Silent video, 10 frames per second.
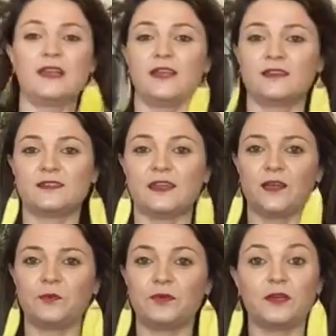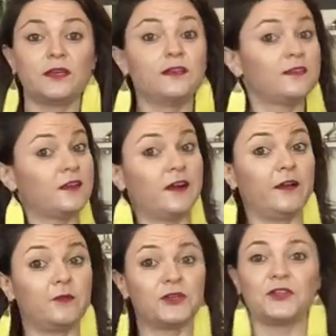Next up, sorry
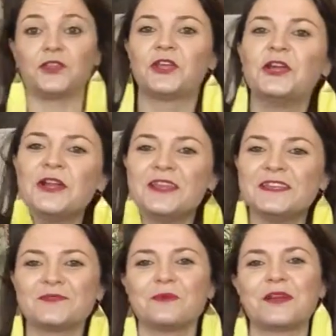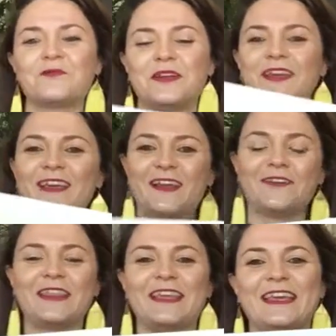I'm rushing through these, but I want to get
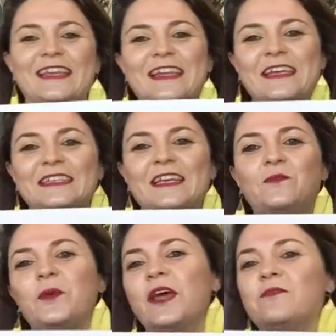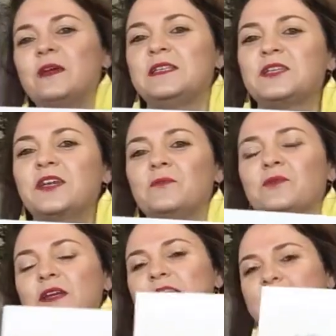everything in. Next up we have my screen
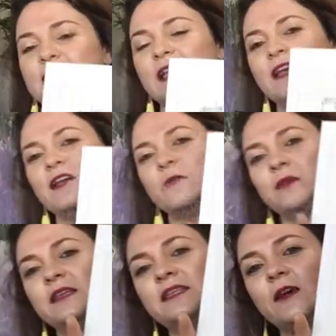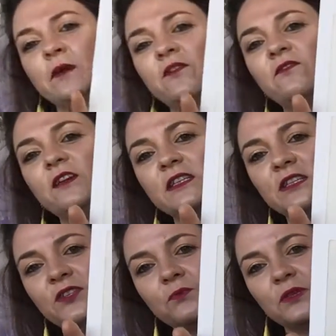prints, but this time on
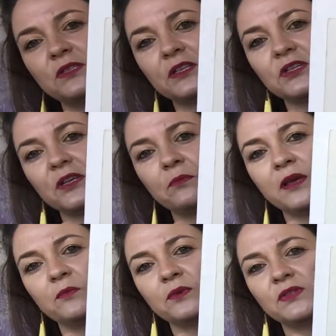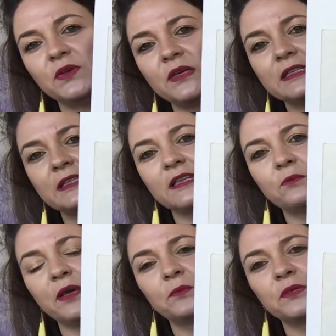vintage music sheet paper. So you can see the
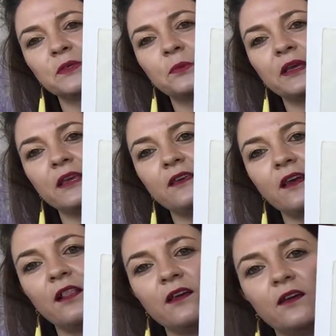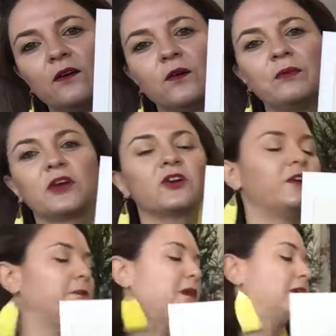paper's a bit yellow, a bit
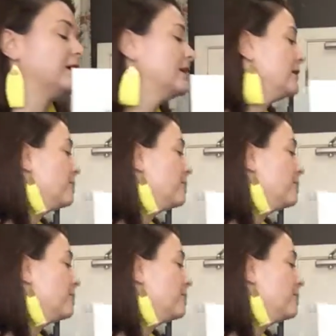creamy.